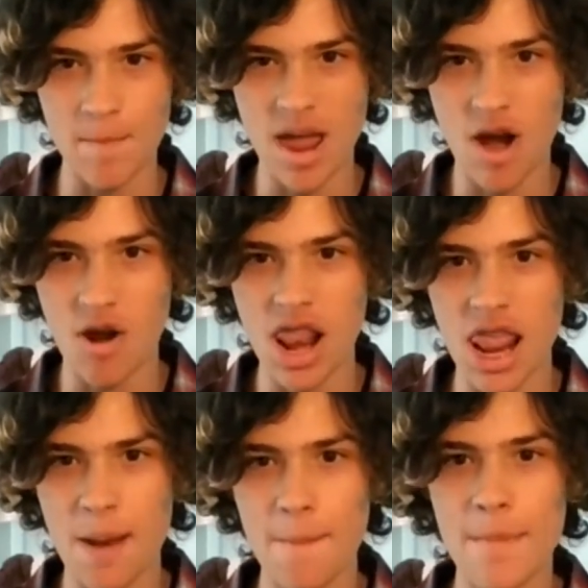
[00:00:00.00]

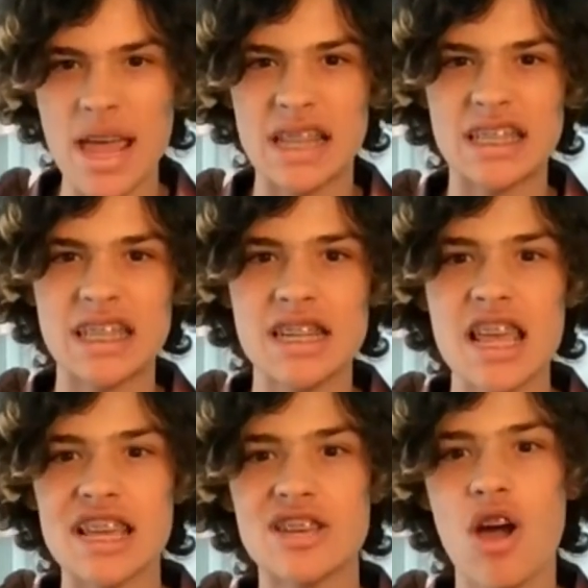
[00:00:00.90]
Marilyn Manson
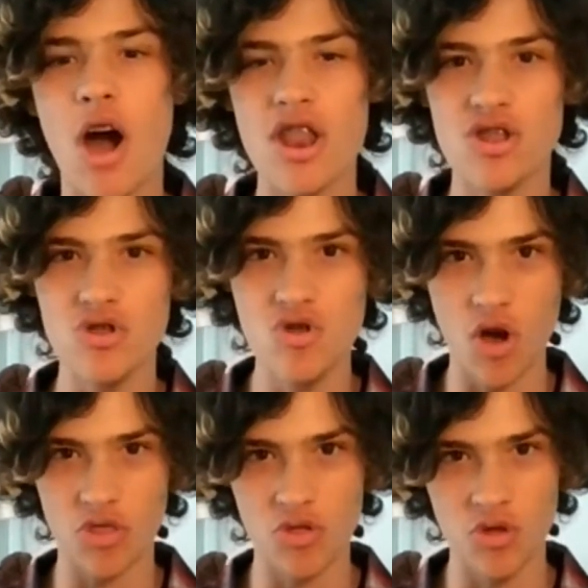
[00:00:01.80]
ain't got
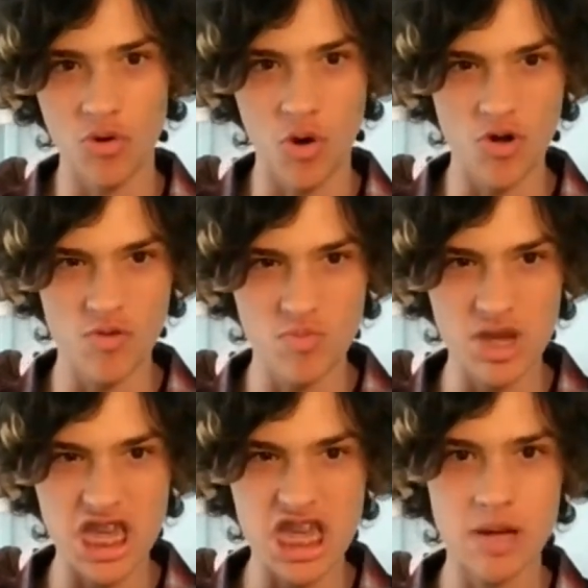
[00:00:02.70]
nothing on
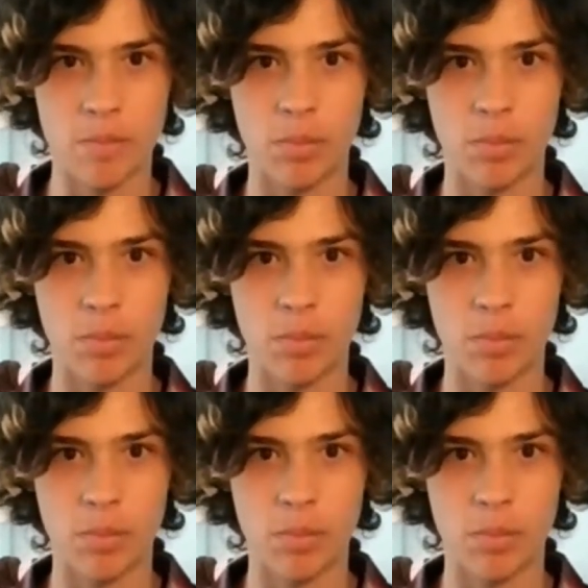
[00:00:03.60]
me.